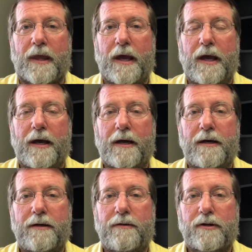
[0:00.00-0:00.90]

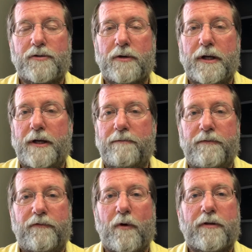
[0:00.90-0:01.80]
And there's really
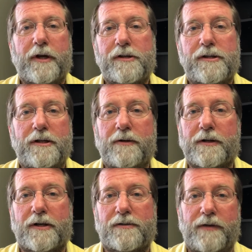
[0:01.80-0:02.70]
4 things to do in
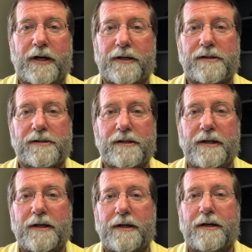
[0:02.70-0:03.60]
Las Vegas:
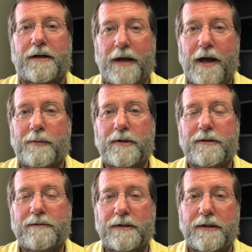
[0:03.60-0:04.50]

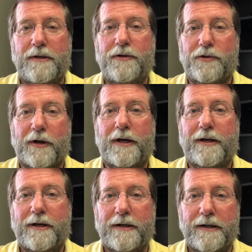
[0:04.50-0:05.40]
gamble,
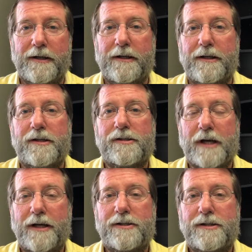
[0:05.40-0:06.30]
drink,
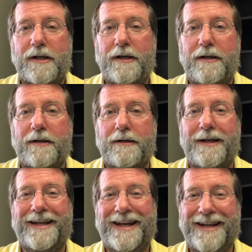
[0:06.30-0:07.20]
sightsee,
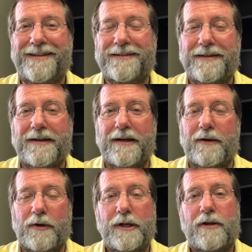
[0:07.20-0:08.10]
and eat.
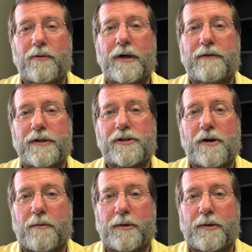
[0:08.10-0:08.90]
Well, neither one of us are